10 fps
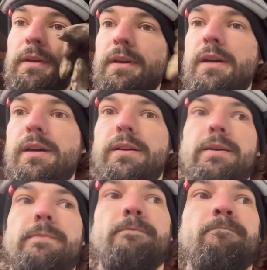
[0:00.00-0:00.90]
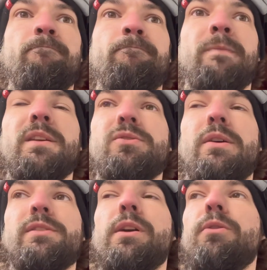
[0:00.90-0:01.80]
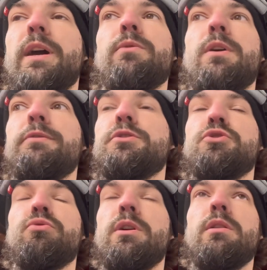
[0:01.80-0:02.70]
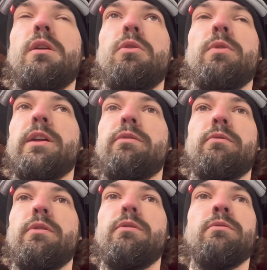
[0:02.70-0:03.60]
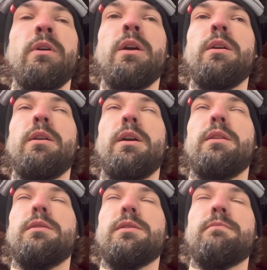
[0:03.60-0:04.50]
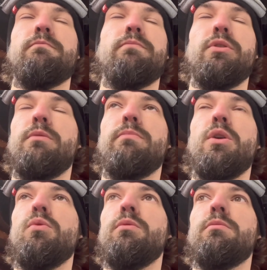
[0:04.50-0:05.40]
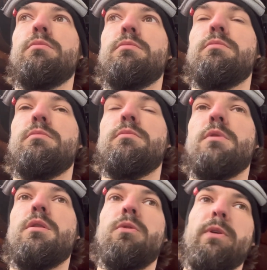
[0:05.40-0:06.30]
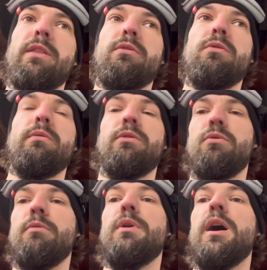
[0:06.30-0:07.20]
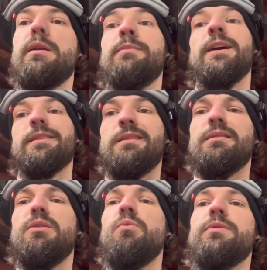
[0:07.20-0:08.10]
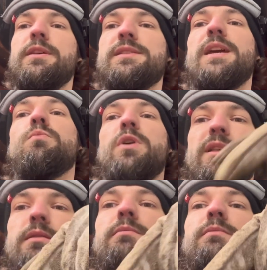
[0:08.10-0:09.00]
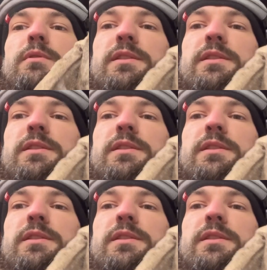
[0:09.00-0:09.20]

So I was like, okay, well, I'll just drill all the way through and just put a bolt all the way through and through the bottom like the same way the